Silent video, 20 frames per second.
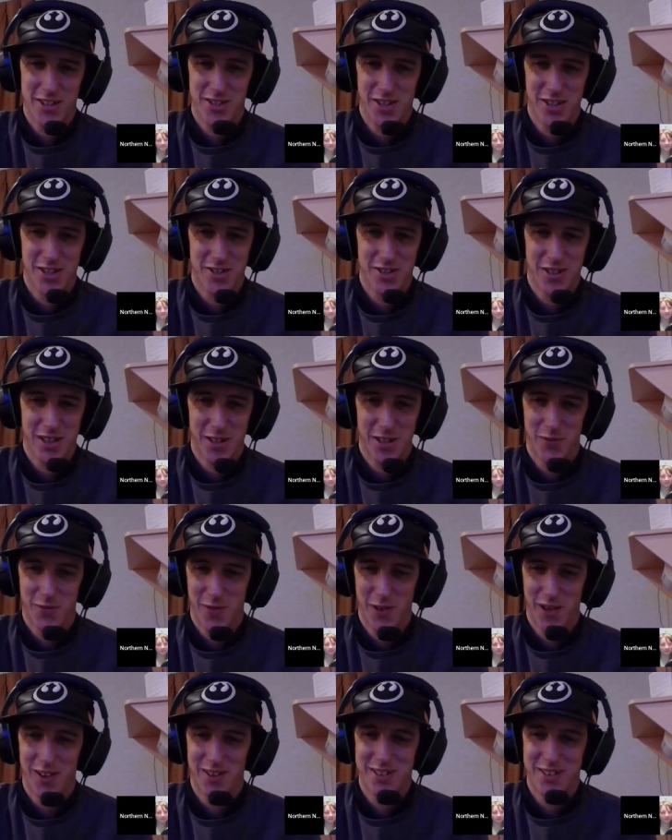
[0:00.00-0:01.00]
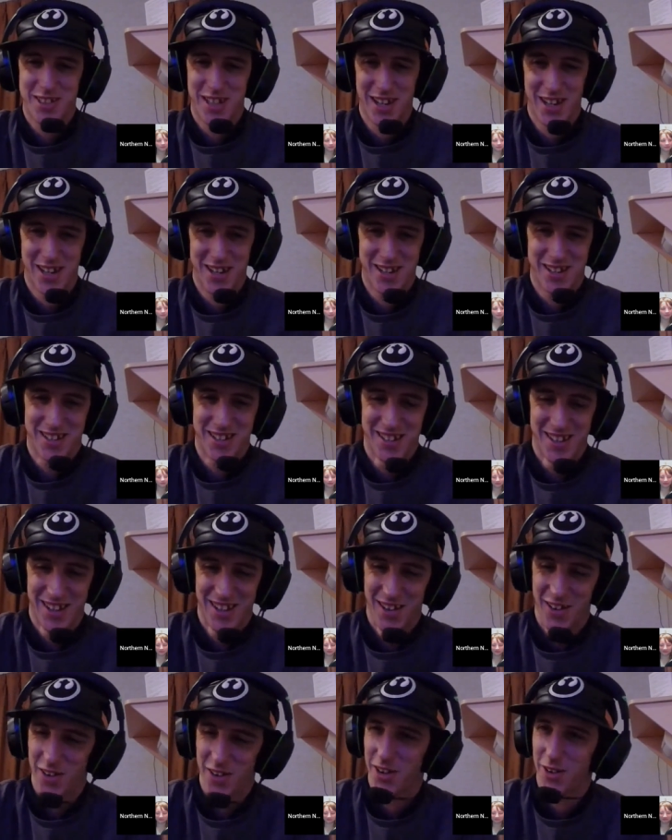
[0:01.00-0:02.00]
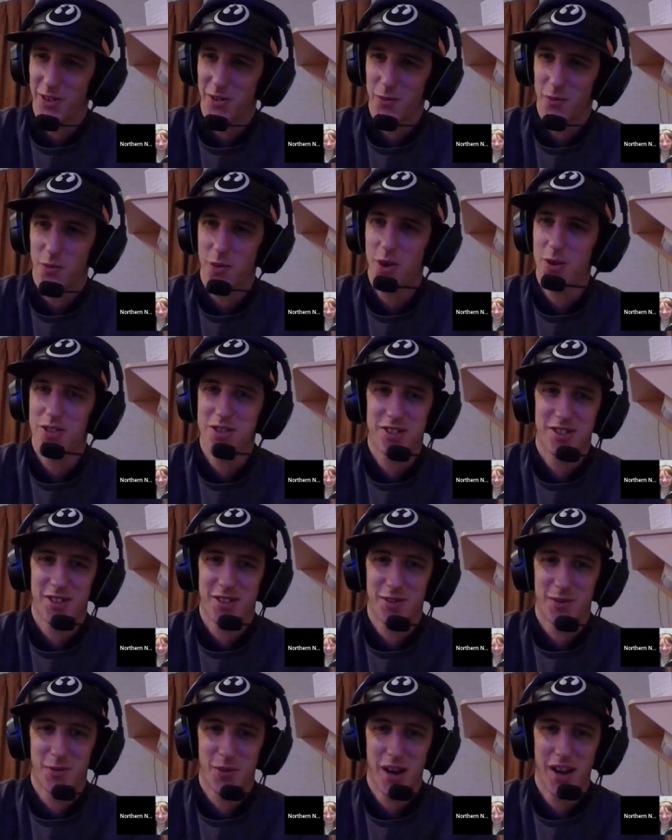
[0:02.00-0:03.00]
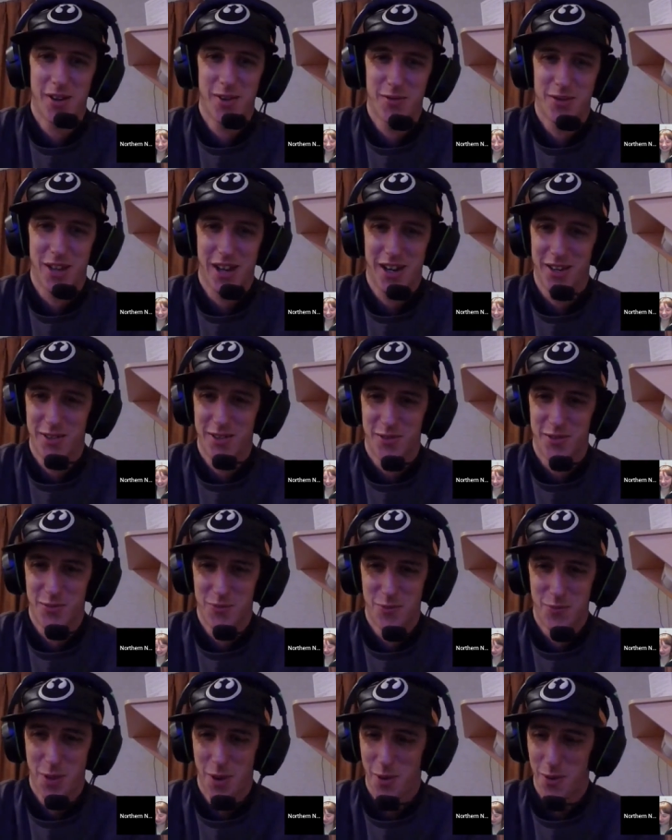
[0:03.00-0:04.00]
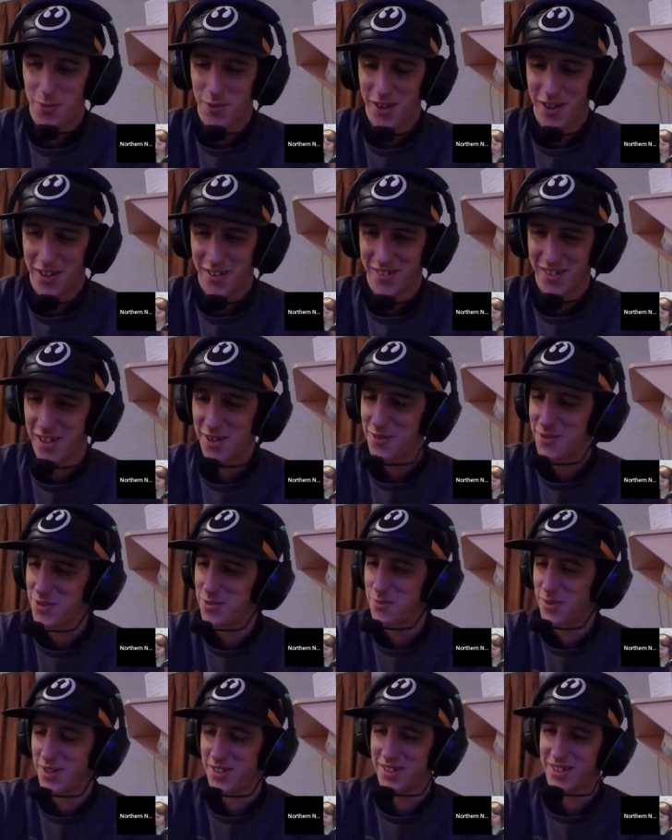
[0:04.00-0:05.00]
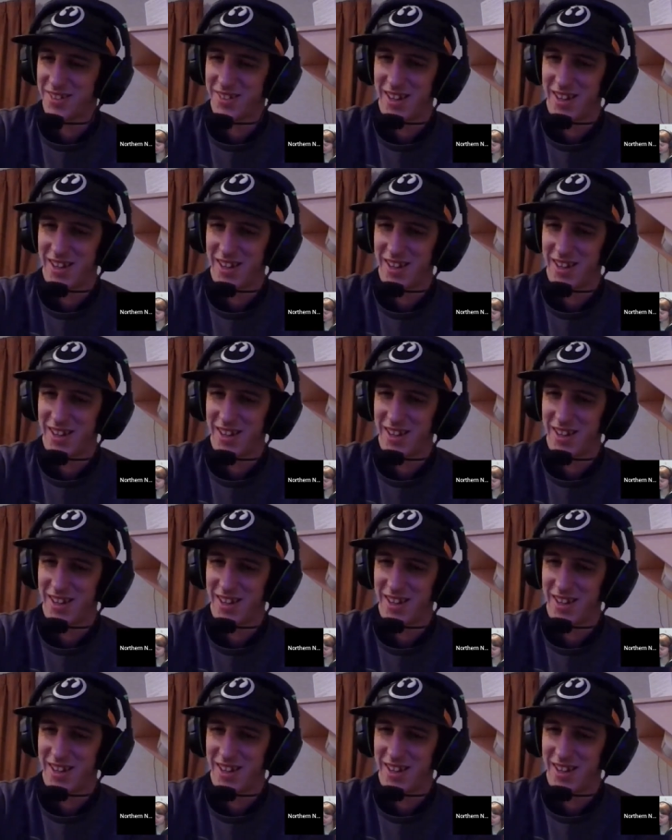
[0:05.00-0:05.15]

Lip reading: Star Trek Valentine Roses Are Red kind of poem there. That was pretty good.